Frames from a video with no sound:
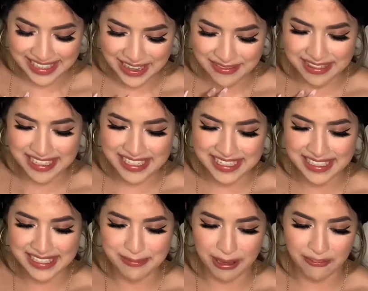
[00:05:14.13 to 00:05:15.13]
That one actually
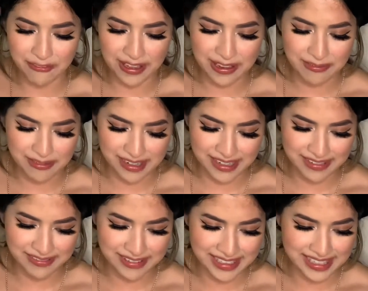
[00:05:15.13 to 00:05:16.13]
is my favorite.
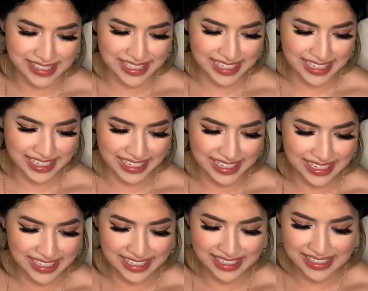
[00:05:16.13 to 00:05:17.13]
What the
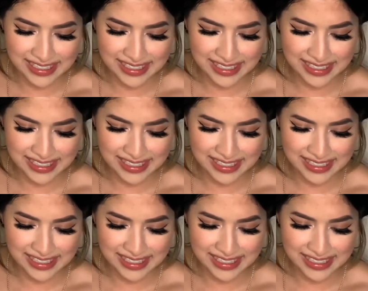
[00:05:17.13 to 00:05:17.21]
heck?